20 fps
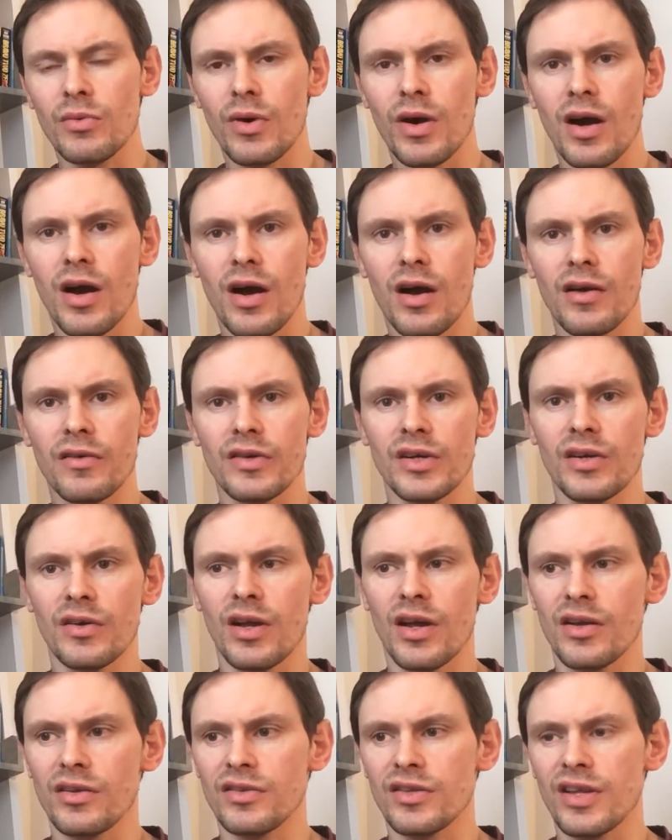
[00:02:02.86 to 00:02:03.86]
are
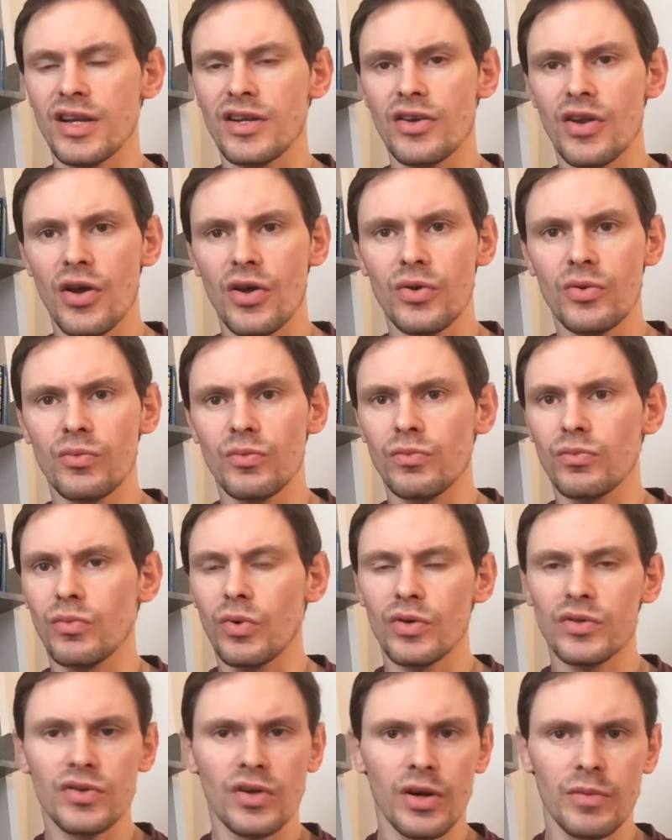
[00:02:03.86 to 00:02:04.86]
and they know
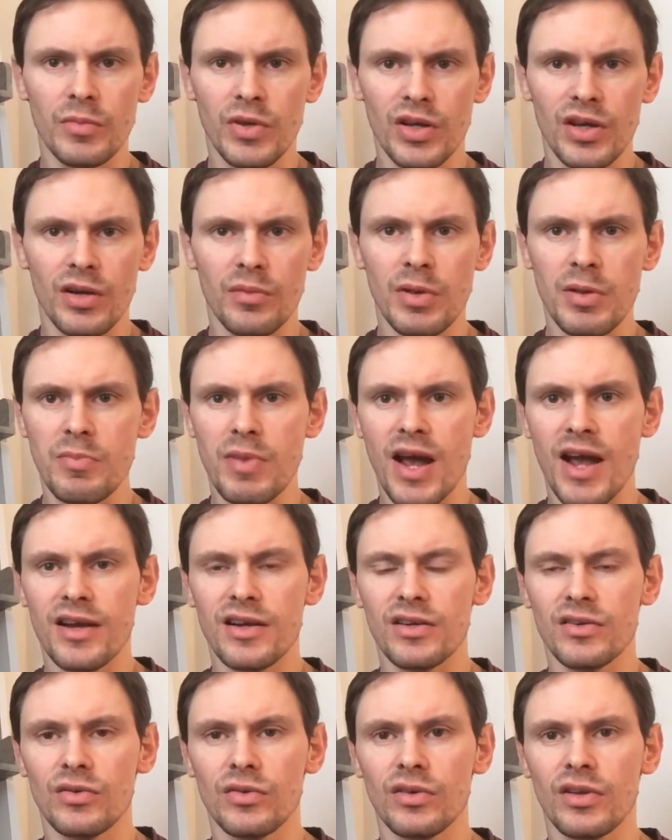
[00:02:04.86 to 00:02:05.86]
what time you're going to be back
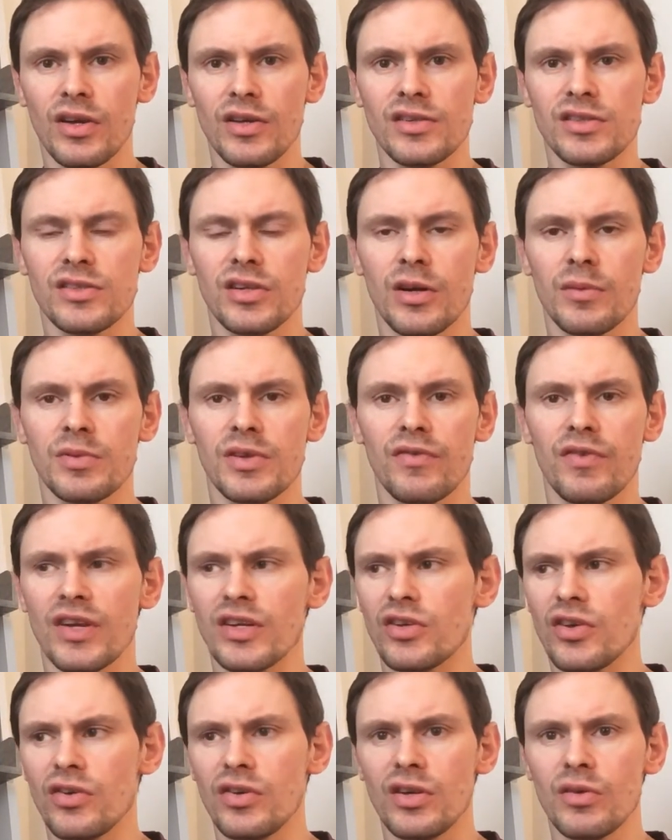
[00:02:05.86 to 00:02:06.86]
and all those types of things,
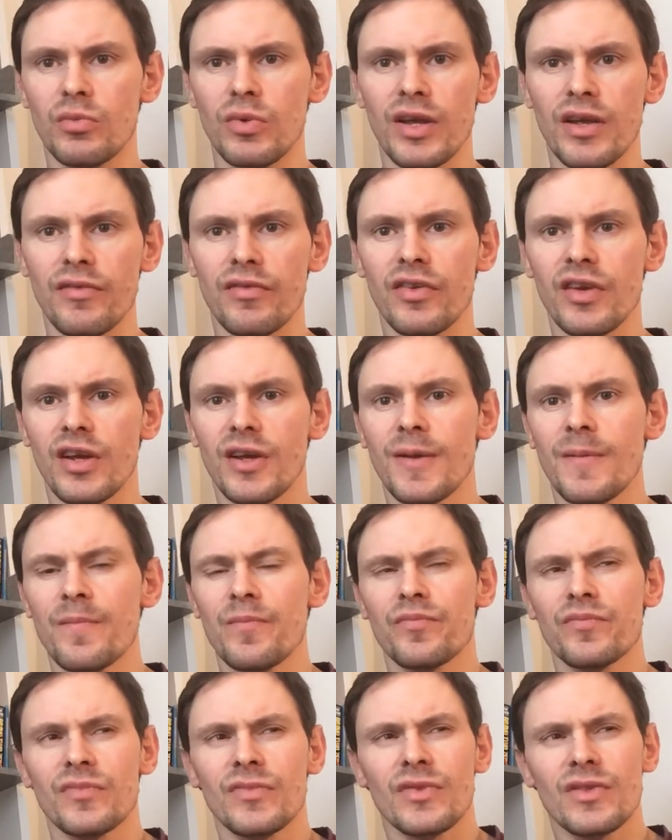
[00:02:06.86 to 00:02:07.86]
who you're with,
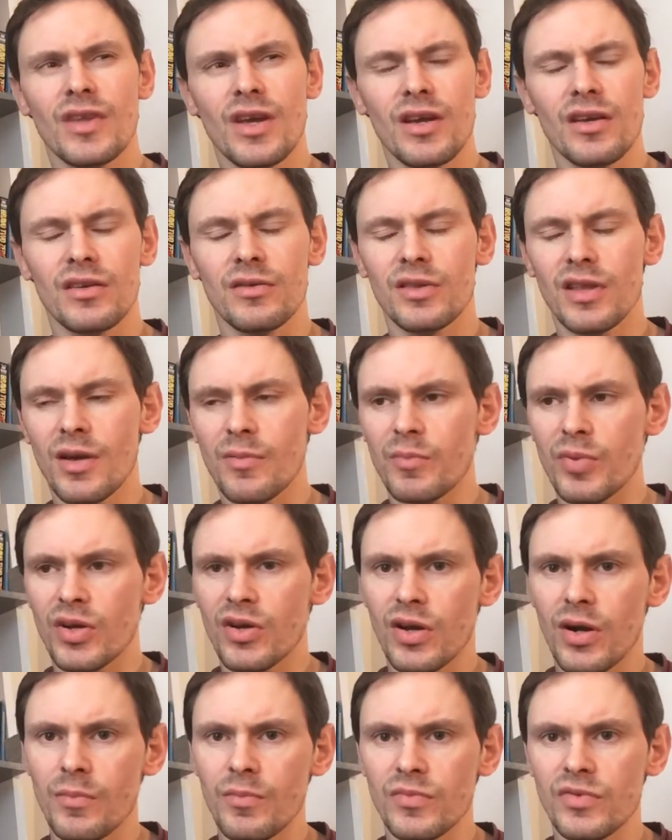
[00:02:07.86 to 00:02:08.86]
that
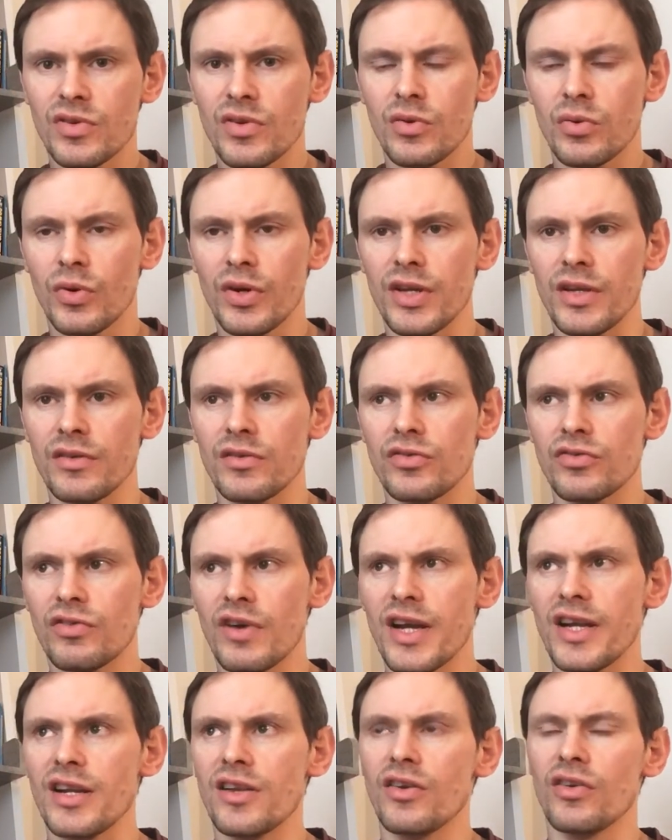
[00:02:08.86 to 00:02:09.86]
becomes quite
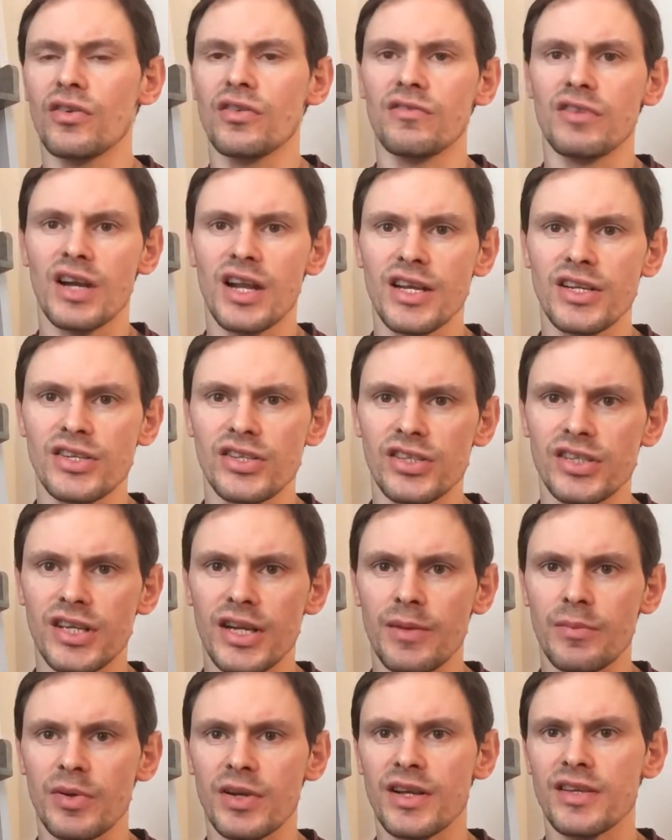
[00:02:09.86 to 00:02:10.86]
draining on the
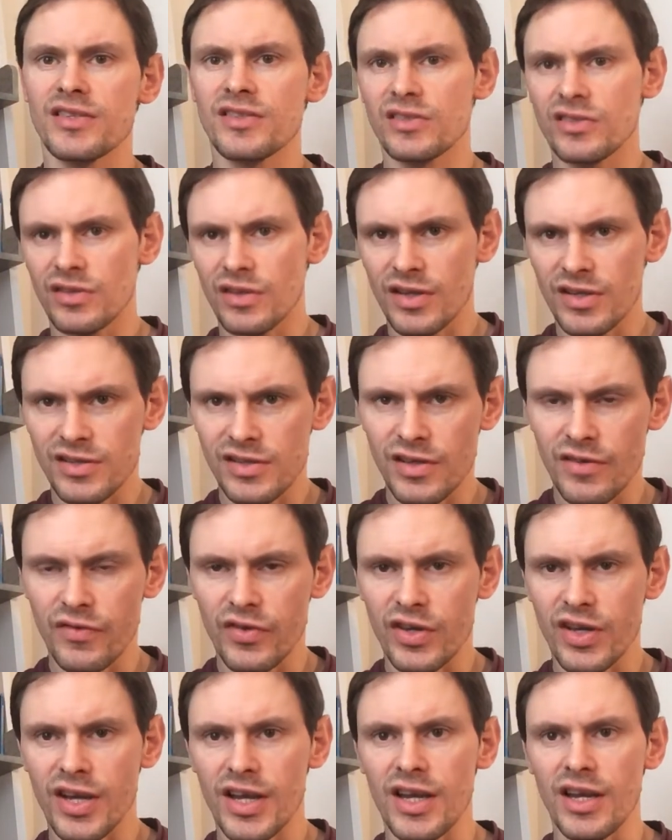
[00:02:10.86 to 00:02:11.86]
relationship, and that's
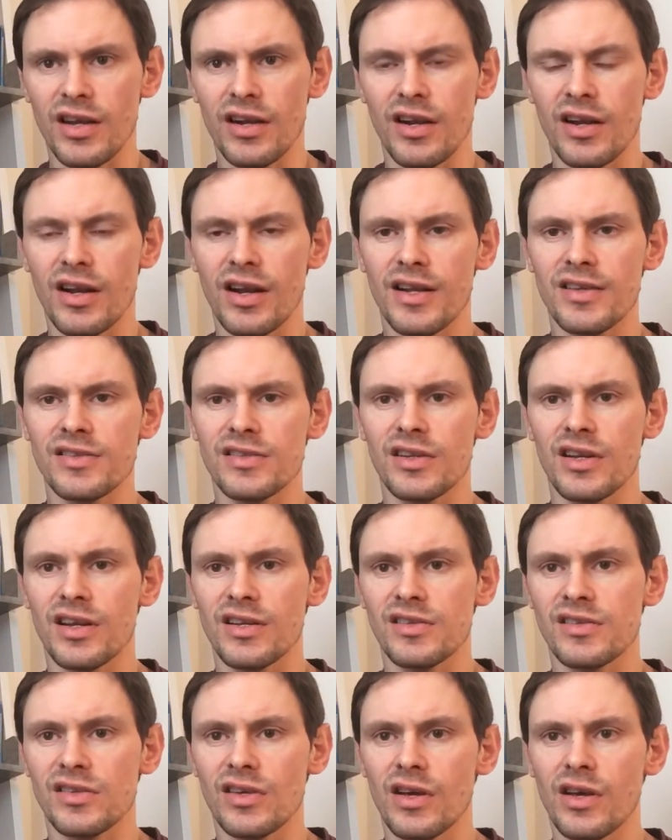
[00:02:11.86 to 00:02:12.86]
suffocating, and that's